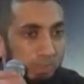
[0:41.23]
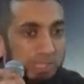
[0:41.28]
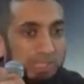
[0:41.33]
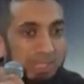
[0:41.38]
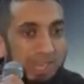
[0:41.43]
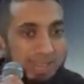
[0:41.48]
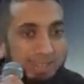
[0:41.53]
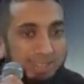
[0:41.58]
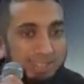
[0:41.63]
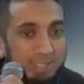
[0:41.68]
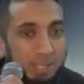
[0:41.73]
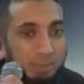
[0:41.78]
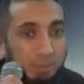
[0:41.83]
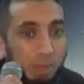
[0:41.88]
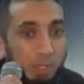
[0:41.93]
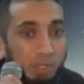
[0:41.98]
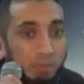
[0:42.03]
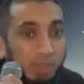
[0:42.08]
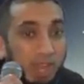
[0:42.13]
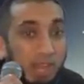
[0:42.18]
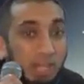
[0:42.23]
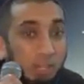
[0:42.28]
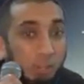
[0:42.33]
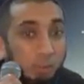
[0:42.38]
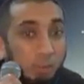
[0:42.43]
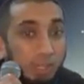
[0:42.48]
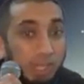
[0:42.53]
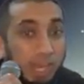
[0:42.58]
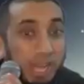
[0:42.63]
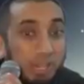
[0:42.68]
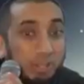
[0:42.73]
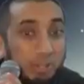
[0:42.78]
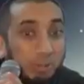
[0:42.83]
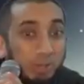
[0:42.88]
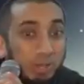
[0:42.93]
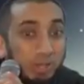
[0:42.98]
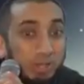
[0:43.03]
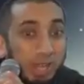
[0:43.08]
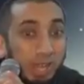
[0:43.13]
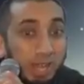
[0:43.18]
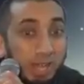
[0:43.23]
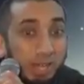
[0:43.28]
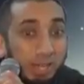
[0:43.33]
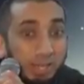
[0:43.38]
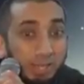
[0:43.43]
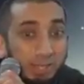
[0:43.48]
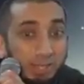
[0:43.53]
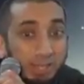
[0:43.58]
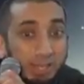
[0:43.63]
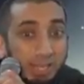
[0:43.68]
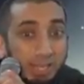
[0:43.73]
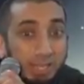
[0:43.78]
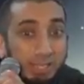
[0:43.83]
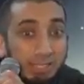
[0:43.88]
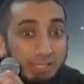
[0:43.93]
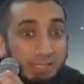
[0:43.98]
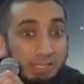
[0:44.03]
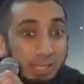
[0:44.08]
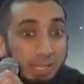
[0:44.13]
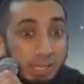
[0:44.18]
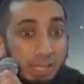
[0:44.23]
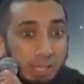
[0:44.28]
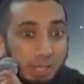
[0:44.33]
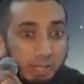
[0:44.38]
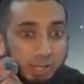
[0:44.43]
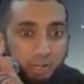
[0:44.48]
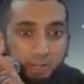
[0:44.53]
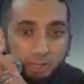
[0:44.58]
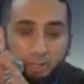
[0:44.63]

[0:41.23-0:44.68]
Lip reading: But that is the most valuable guy to Allah in the city.